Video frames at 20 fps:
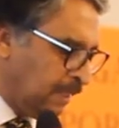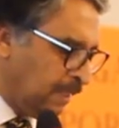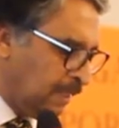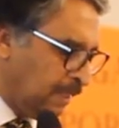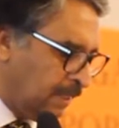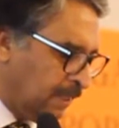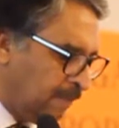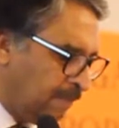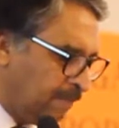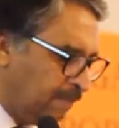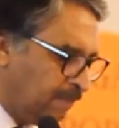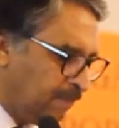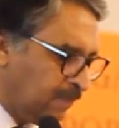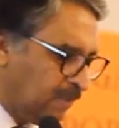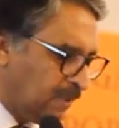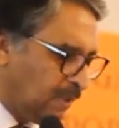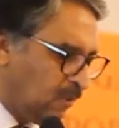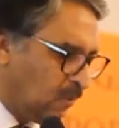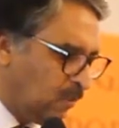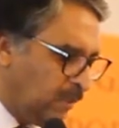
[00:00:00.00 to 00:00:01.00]

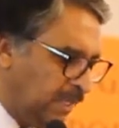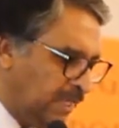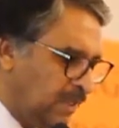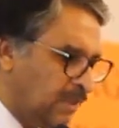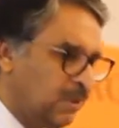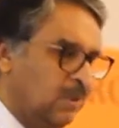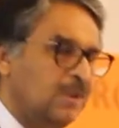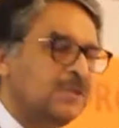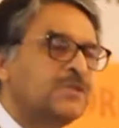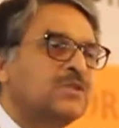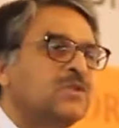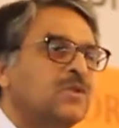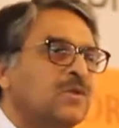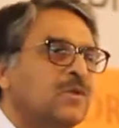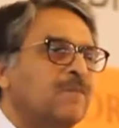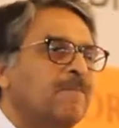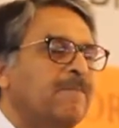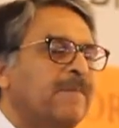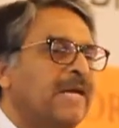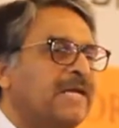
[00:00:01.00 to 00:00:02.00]
We are
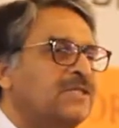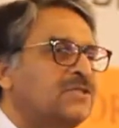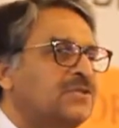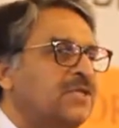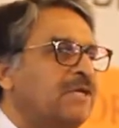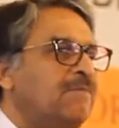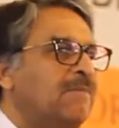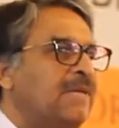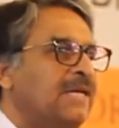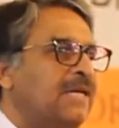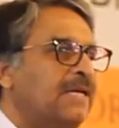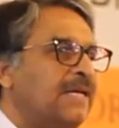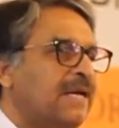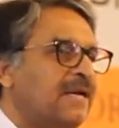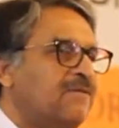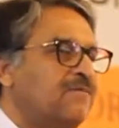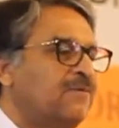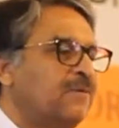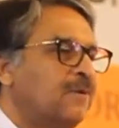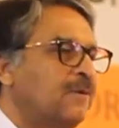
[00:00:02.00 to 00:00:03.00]
also extremely
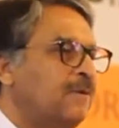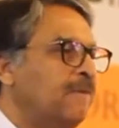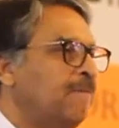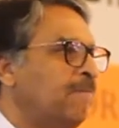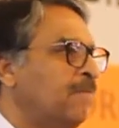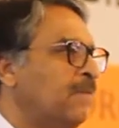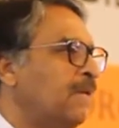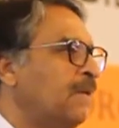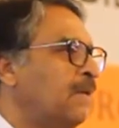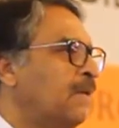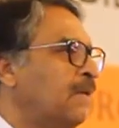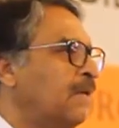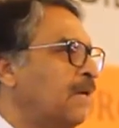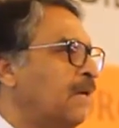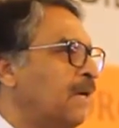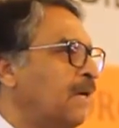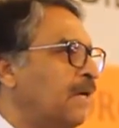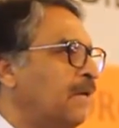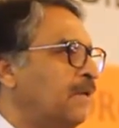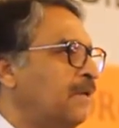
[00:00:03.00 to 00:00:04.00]
grateful
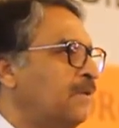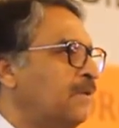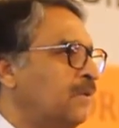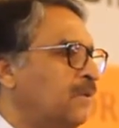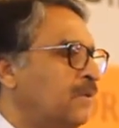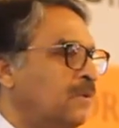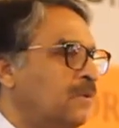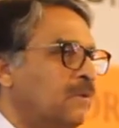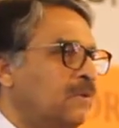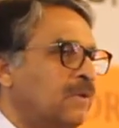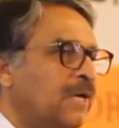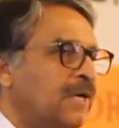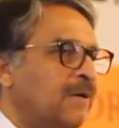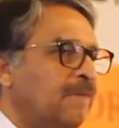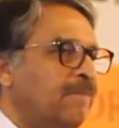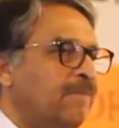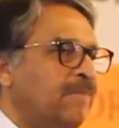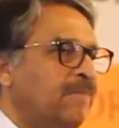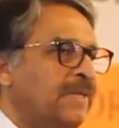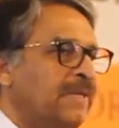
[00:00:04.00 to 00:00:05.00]

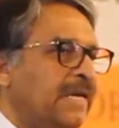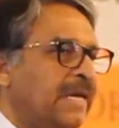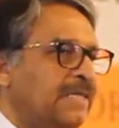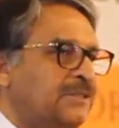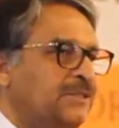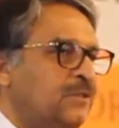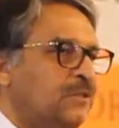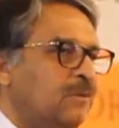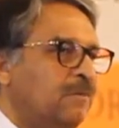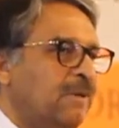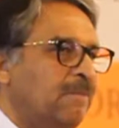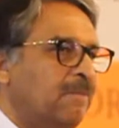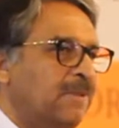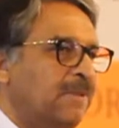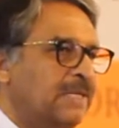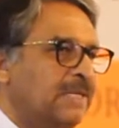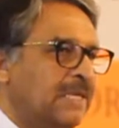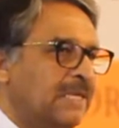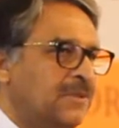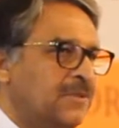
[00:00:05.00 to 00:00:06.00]
to the SCO
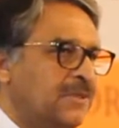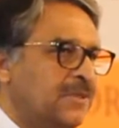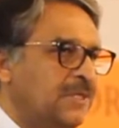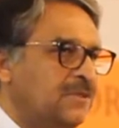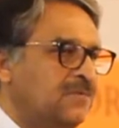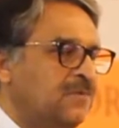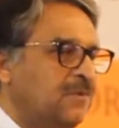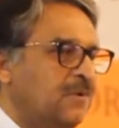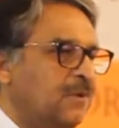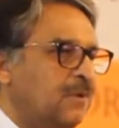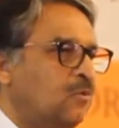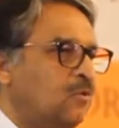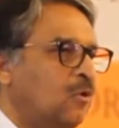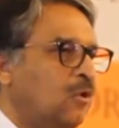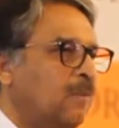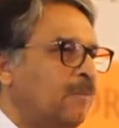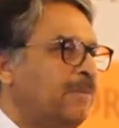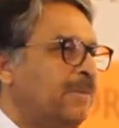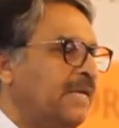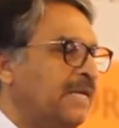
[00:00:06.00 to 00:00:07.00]
member countries for
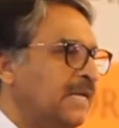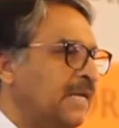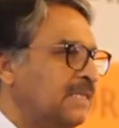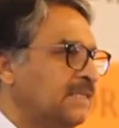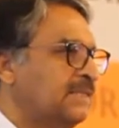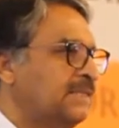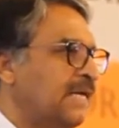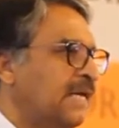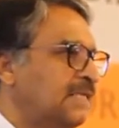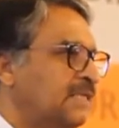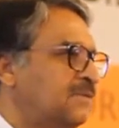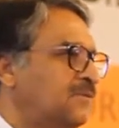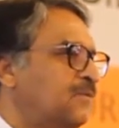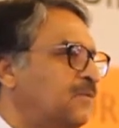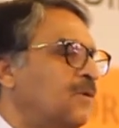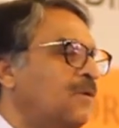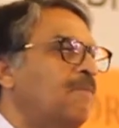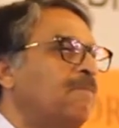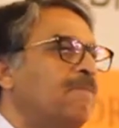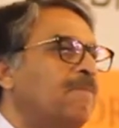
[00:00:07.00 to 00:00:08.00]
co-opting us as
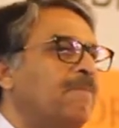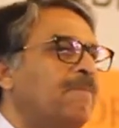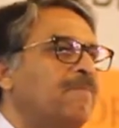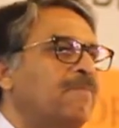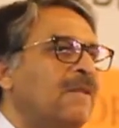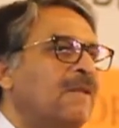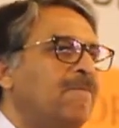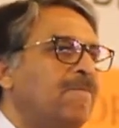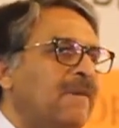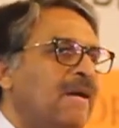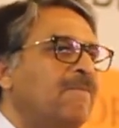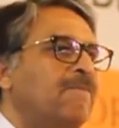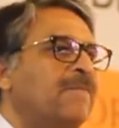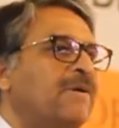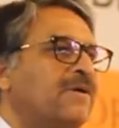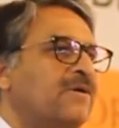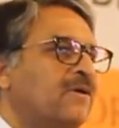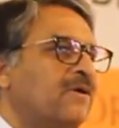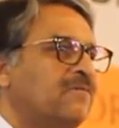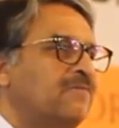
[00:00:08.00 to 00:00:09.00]
full
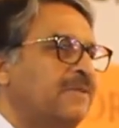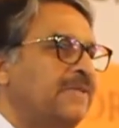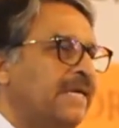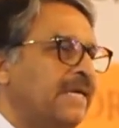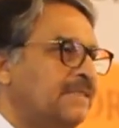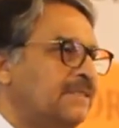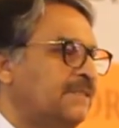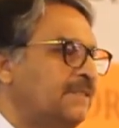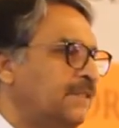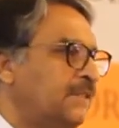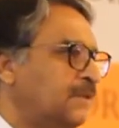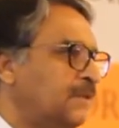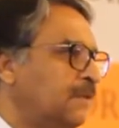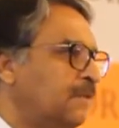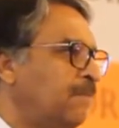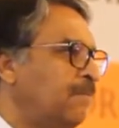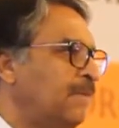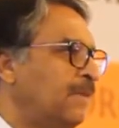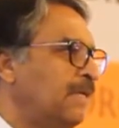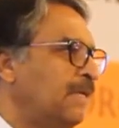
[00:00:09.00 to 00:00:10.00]
member of the
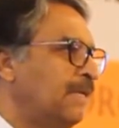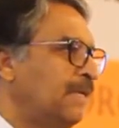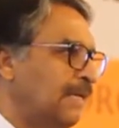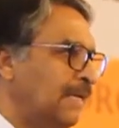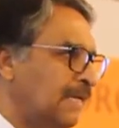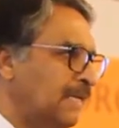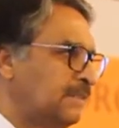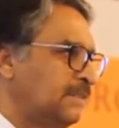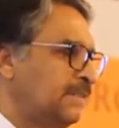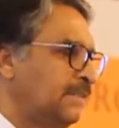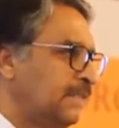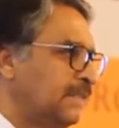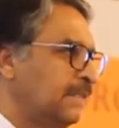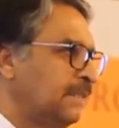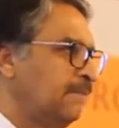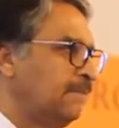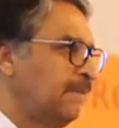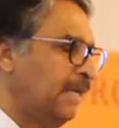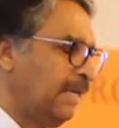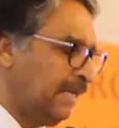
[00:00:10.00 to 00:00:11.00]
SCO last
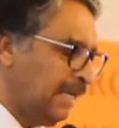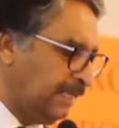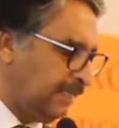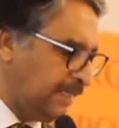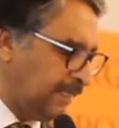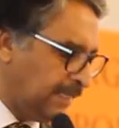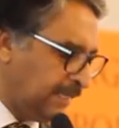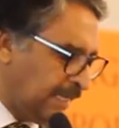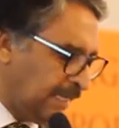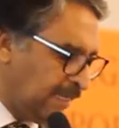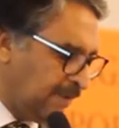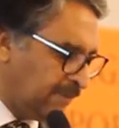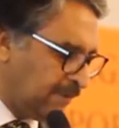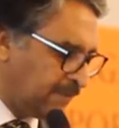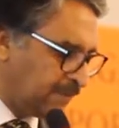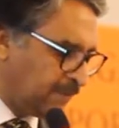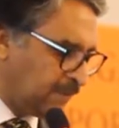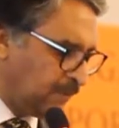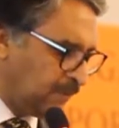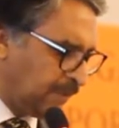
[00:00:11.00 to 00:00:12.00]
year, and I think I have
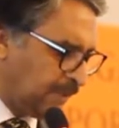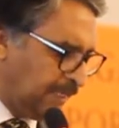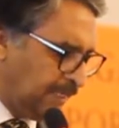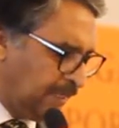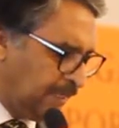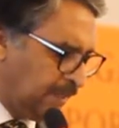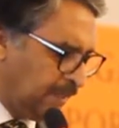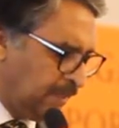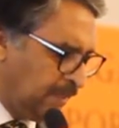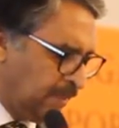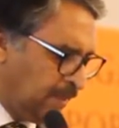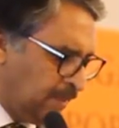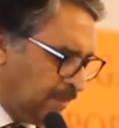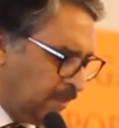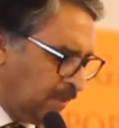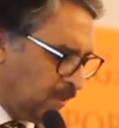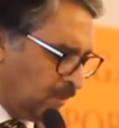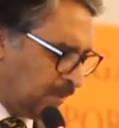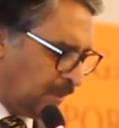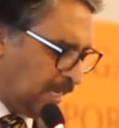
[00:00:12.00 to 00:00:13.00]
absolutely
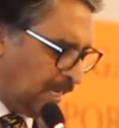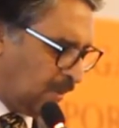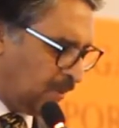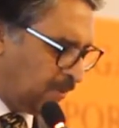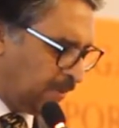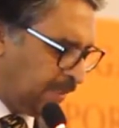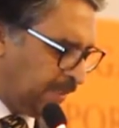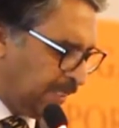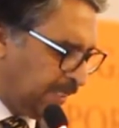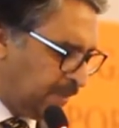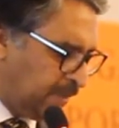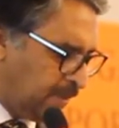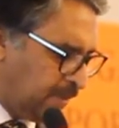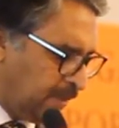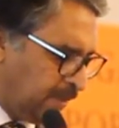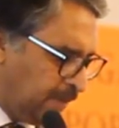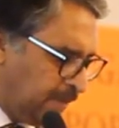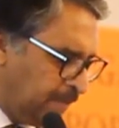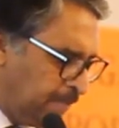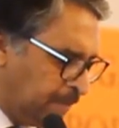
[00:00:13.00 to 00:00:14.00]
no doubt that
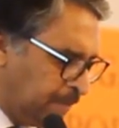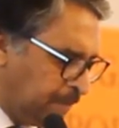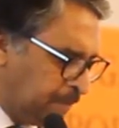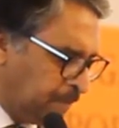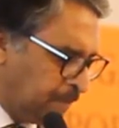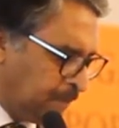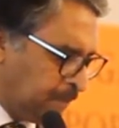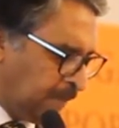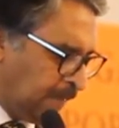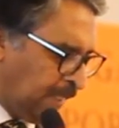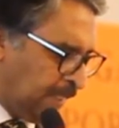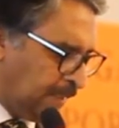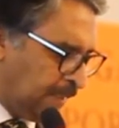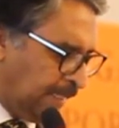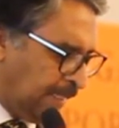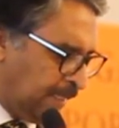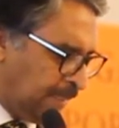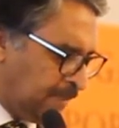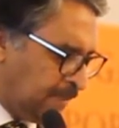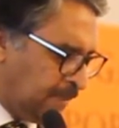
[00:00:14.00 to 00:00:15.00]

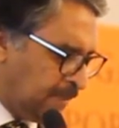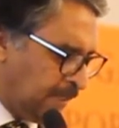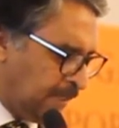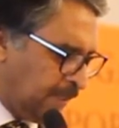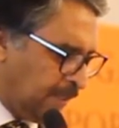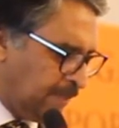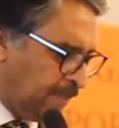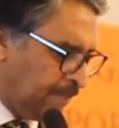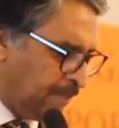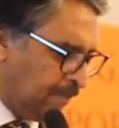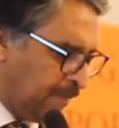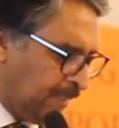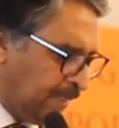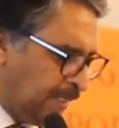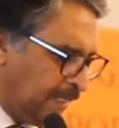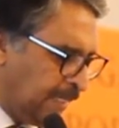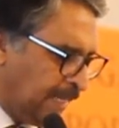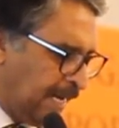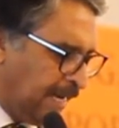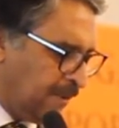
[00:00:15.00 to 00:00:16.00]

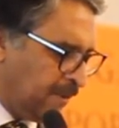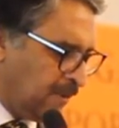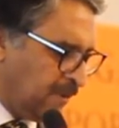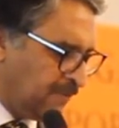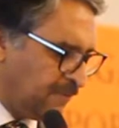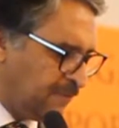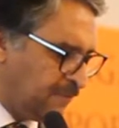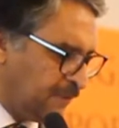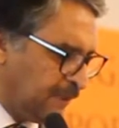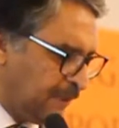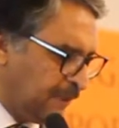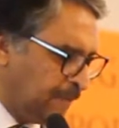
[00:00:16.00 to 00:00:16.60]
the kind of